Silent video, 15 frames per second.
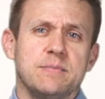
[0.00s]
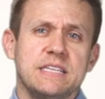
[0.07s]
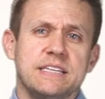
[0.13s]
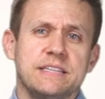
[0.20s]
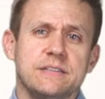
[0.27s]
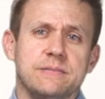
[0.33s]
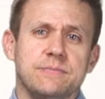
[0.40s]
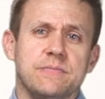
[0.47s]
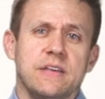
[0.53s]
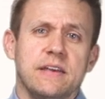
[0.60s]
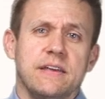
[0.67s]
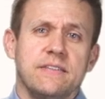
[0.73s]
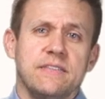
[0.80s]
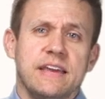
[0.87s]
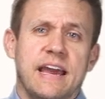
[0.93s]
deal.
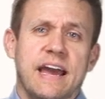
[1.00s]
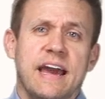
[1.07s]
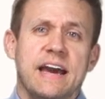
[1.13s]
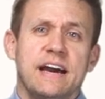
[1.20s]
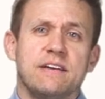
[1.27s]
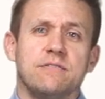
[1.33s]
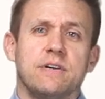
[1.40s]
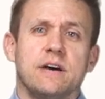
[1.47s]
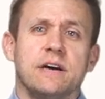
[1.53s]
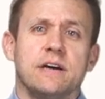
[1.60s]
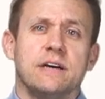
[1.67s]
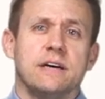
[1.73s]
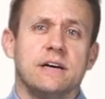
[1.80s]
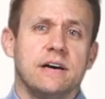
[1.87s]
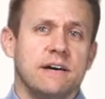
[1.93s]
They have
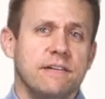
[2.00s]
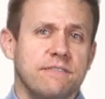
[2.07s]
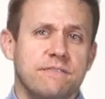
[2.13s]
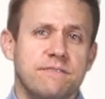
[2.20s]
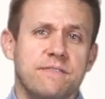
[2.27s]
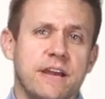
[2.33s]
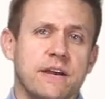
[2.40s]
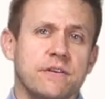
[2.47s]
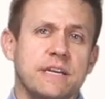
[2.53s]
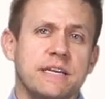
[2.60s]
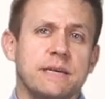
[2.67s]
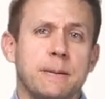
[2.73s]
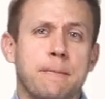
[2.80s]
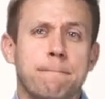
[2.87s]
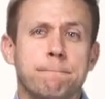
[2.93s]
a
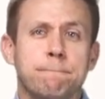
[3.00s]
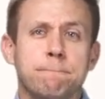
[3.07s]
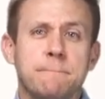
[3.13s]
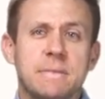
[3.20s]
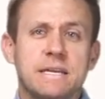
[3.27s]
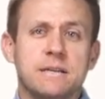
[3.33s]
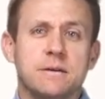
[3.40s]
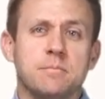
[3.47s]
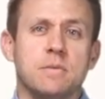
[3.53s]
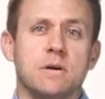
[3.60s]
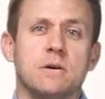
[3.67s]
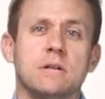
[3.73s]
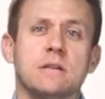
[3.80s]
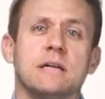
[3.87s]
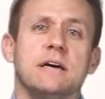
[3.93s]
very
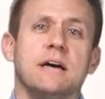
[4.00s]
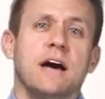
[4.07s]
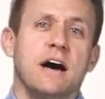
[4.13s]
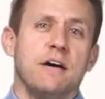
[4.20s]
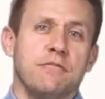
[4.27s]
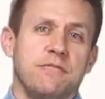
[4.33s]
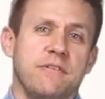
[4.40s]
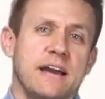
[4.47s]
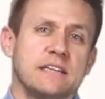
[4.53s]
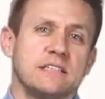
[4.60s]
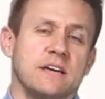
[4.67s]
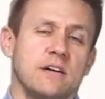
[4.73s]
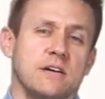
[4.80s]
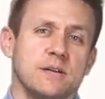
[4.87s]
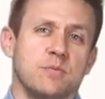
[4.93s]
minimal
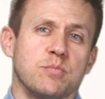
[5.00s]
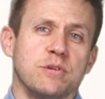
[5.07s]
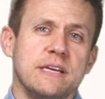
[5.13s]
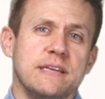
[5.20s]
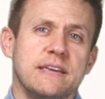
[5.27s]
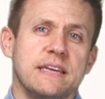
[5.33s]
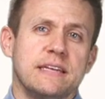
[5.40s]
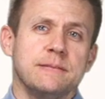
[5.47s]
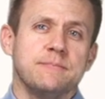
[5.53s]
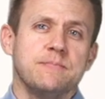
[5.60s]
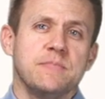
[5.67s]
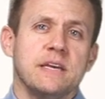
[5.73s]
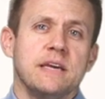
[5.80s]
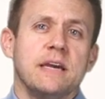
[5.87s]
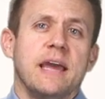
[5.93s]
effect on breathing,
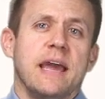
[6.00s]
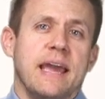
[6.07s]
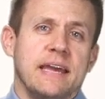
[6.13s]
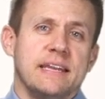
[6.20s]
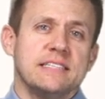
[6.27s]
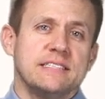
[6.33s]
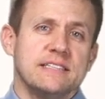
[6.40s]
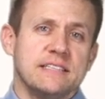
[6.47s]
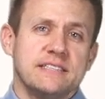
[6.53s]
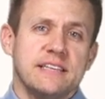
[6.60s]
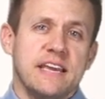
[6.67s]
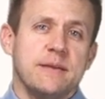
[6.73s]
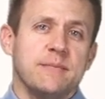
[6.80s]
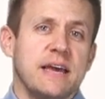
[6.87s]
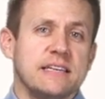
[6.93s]
and it's the
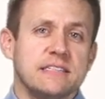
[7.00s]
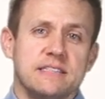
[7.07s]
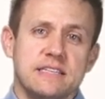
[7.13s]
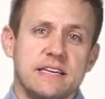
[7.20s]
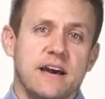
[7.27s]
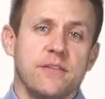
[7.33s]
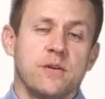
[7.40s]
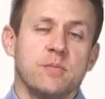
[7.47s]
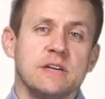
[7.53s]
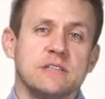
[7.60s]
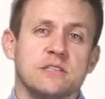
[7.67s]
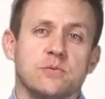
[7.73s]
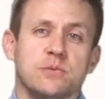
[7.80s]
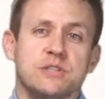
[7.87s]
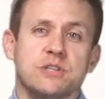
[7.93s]
same as the other
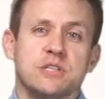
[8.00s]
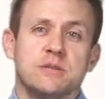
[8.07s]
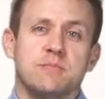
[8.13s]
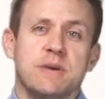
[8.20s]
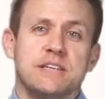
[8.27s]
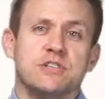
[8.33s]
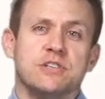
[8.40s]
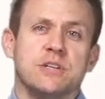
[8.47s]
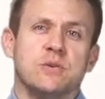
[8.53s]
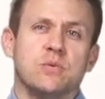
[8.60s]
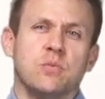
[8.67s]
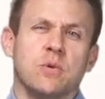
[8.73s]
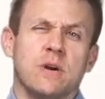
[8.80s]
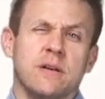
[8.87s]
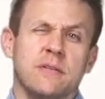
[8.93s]
muscles we just mentioned,
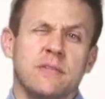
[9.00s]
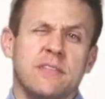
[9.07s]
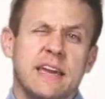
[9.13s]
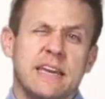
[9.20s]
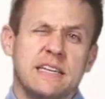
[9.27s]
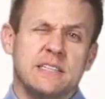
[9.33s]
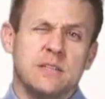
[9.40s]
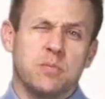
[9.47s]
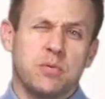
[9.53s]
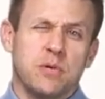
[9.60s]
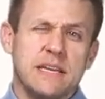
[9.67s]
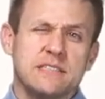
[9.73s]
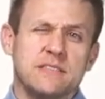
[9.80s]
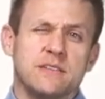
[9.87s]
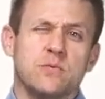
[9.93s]
where they
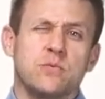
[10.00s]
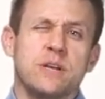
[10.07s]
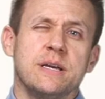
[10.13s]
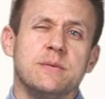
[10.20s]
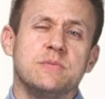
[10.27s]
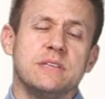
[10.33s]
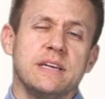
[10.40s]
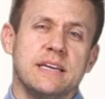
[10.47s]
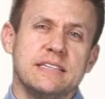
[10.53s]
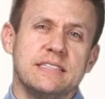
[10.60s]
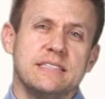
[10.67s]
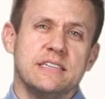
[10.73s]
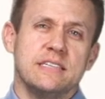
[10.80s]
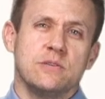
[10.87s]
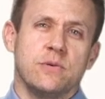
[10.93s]
depress the ribs and
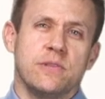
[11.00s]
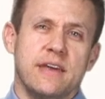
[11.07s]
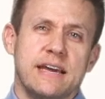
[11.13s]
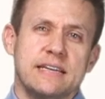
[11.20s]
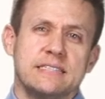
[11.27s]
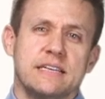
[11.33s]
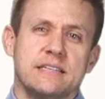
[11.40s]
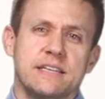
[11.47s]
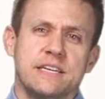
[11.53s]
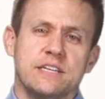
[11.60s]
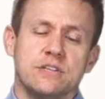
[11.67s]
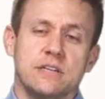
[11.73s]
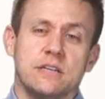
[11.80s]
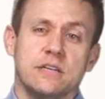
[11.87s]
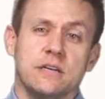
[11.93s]
assist with
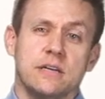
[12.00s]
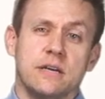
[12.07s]
exhalation.